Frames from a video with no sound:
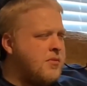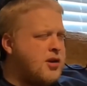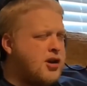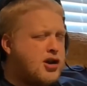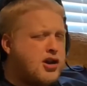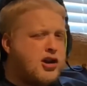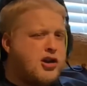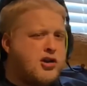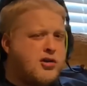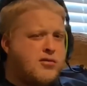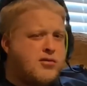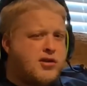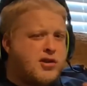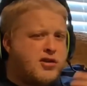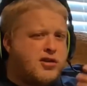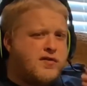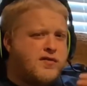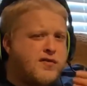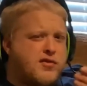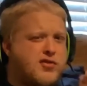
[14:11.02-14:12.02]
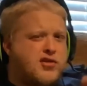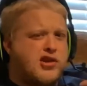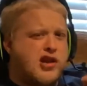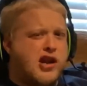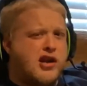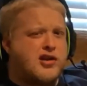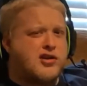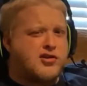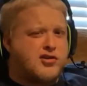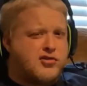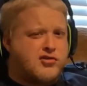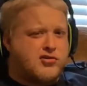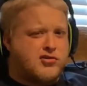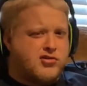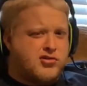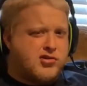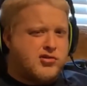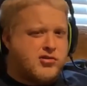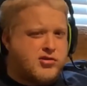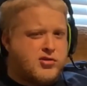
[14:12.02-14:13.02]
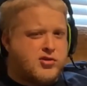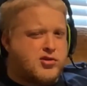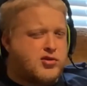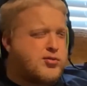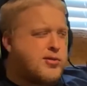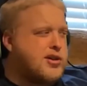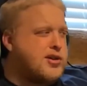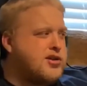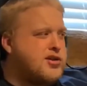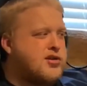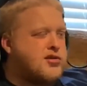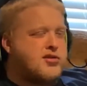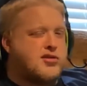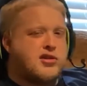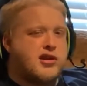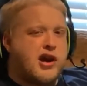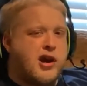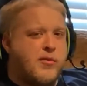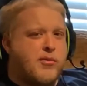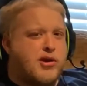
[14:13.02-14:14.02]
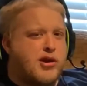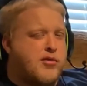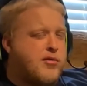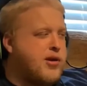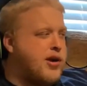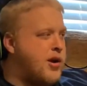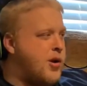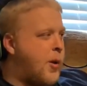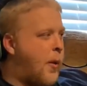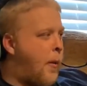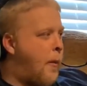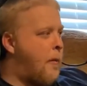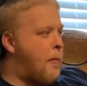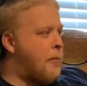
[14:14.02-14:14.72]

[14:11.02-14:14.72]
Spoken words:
You know, like the fruit salad sweets you used to get when you were little?